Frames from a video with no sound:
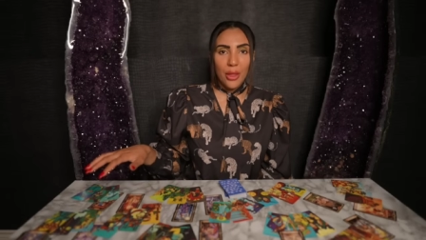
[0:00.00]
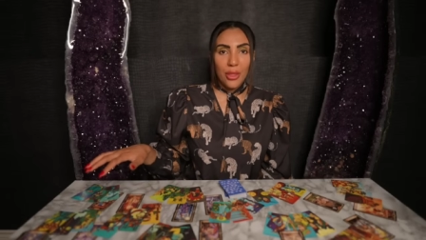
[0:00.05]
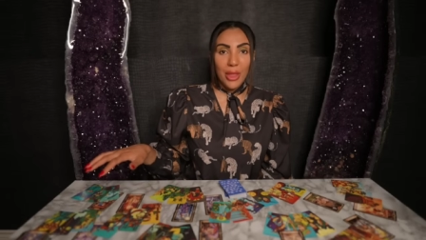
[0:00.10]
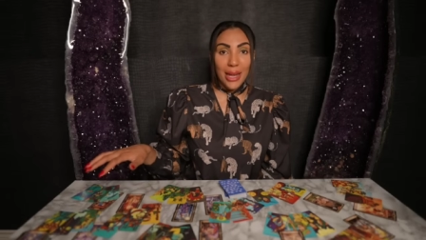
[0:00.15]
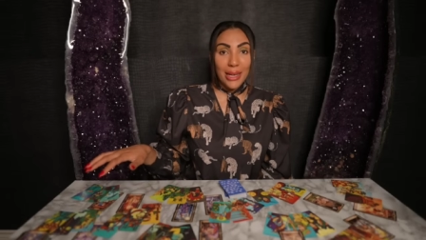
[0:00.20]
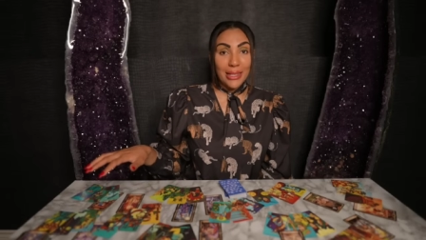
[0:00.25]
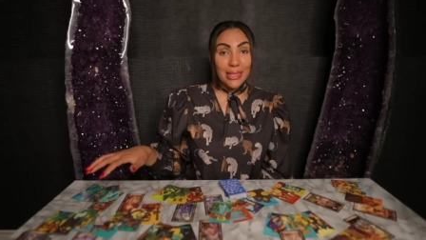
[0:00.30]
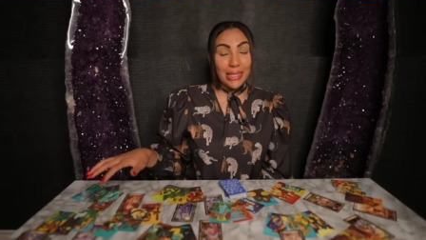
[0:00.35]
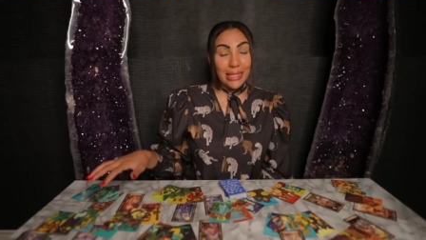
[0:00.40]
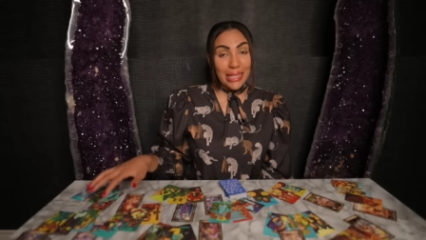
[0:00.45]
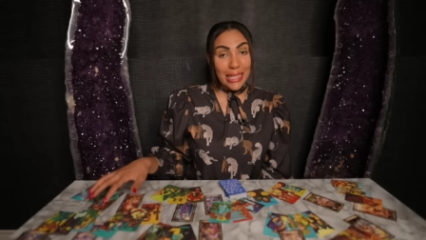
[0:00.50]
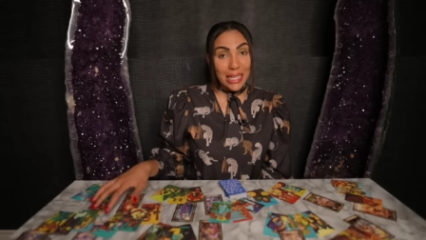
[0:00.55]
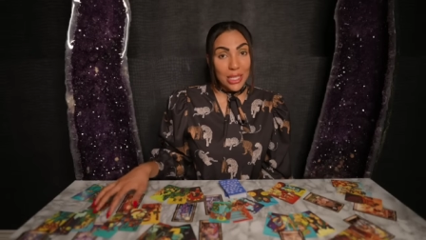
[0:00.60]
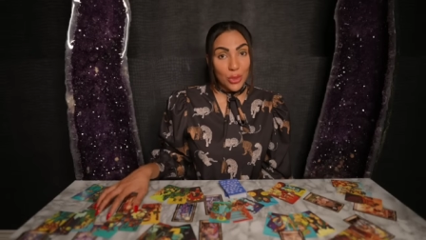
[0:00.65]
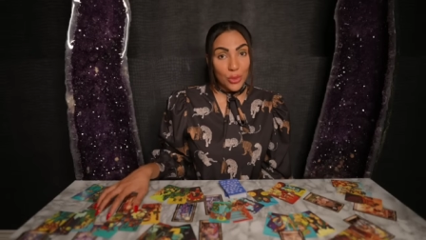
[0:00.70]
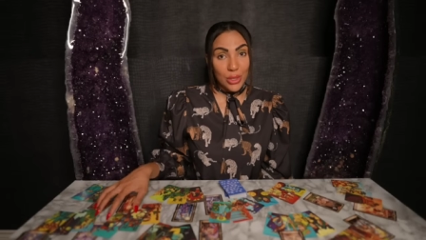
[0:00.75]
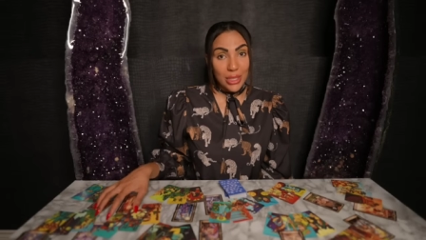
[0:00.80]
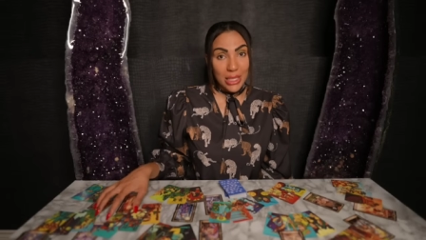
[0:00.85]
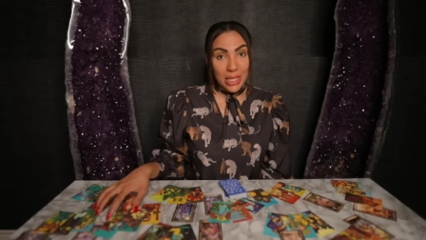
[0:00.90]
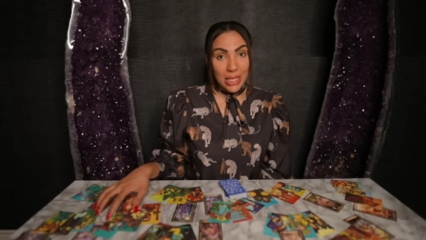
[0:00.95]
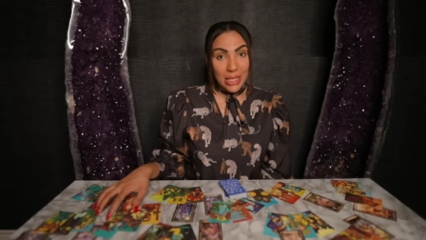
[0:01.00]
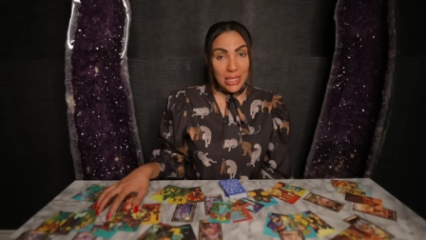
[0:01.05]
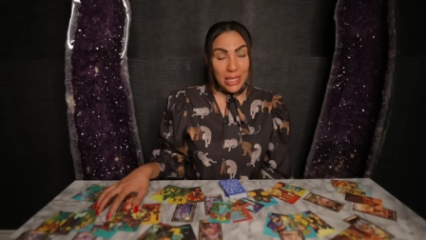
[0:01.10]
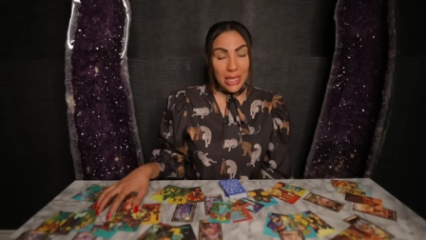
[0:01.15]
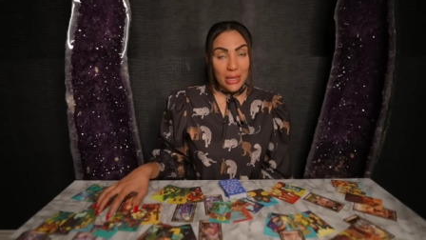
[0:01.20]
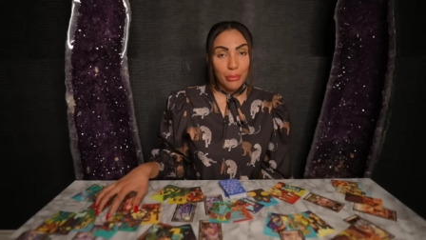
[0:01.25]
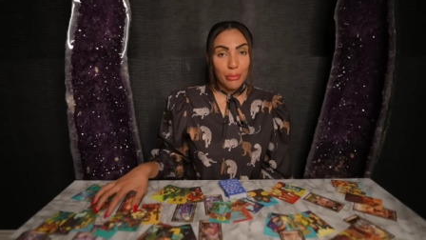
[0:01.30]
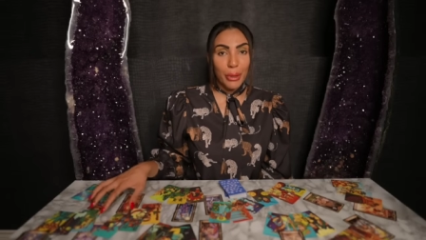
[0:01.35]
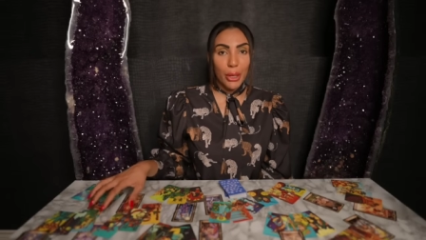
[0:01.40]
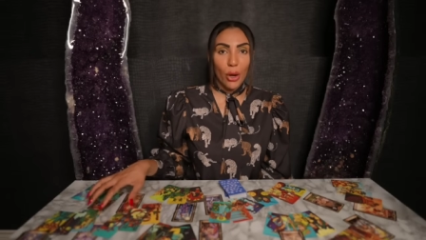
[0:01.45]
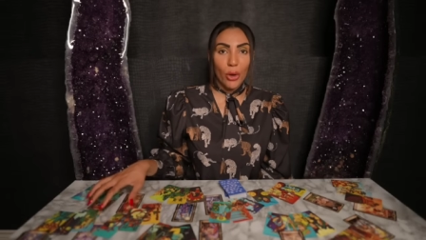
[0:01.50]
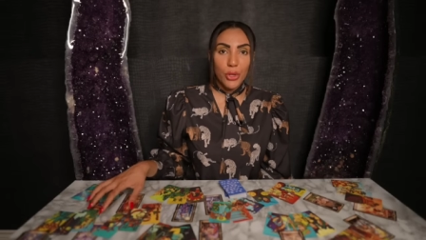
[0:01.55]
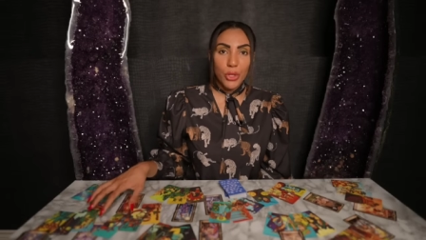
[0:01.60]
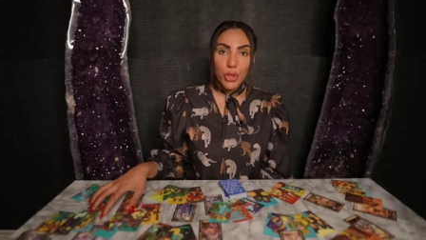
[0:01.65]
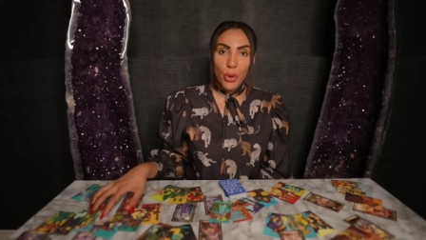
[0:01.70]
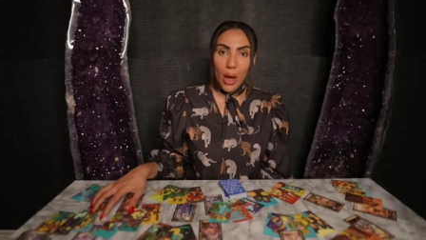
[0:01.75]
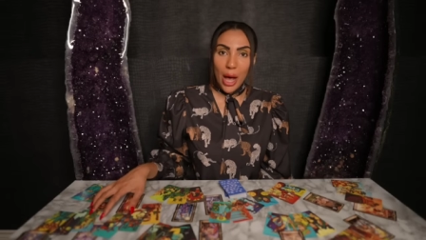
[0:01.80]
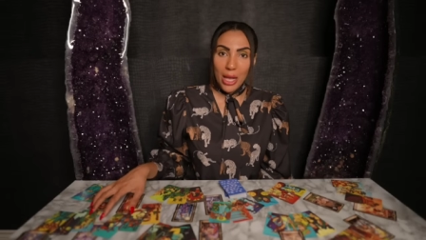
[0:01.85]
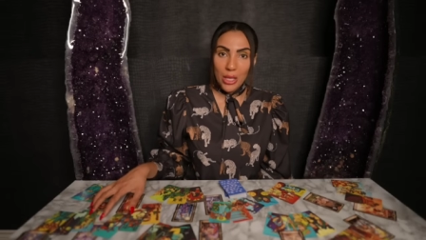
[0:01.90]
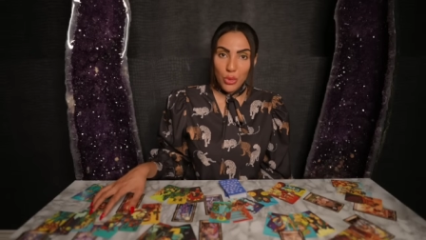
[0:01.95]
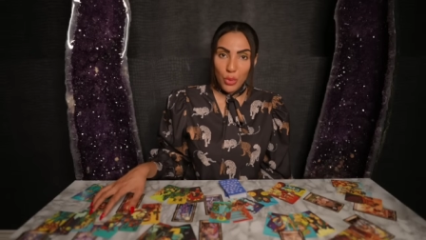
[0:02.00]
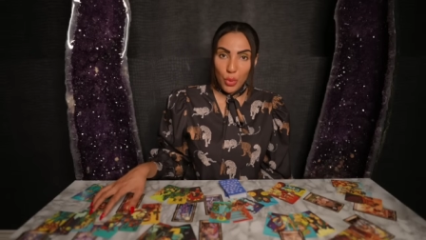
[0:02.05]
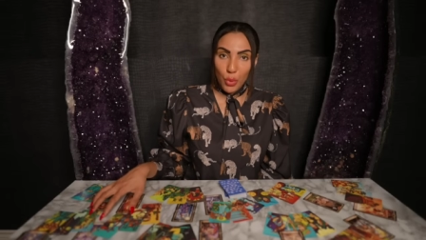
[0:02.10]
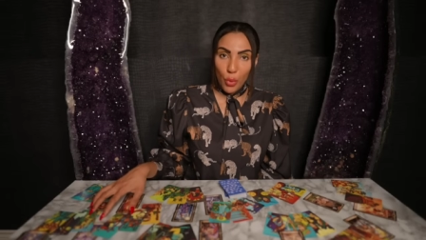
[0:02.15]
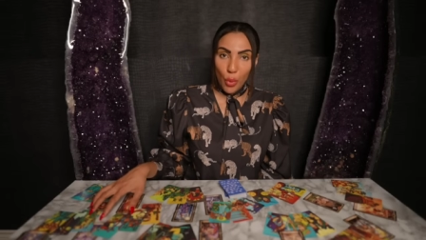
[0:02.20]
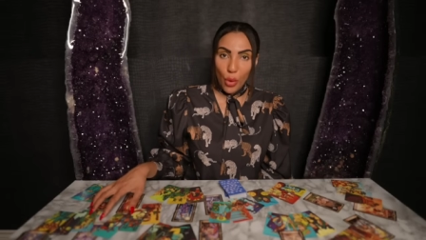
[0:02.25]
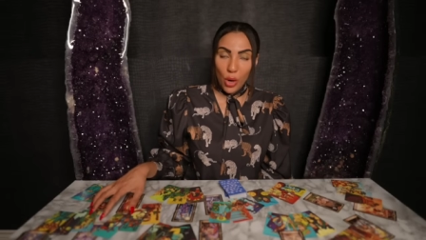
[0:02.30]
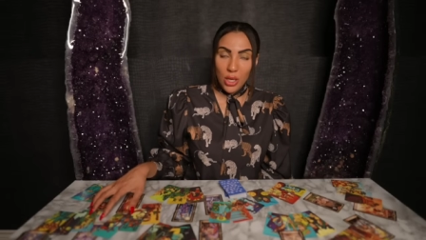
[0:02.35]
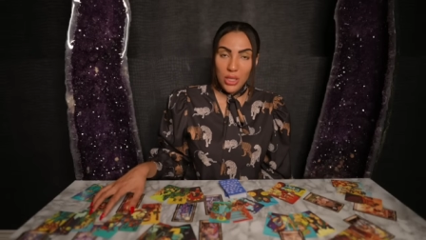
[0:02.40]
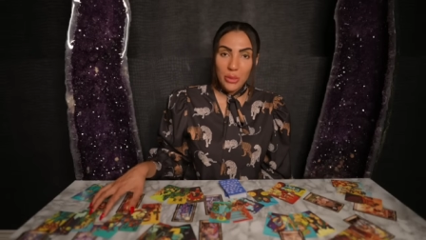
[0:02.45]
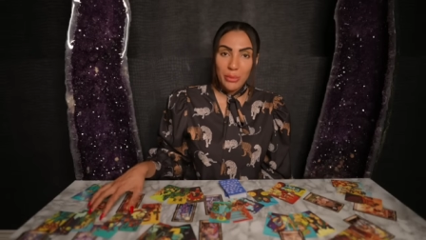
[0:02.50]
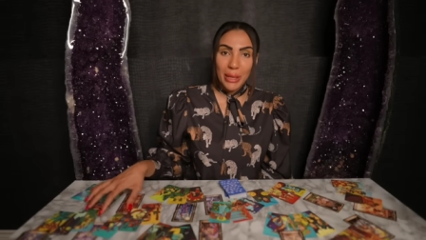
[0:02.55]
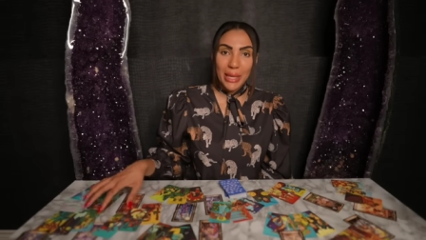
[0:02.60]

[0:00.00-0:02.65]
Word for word: that is least resistant, but also has rewards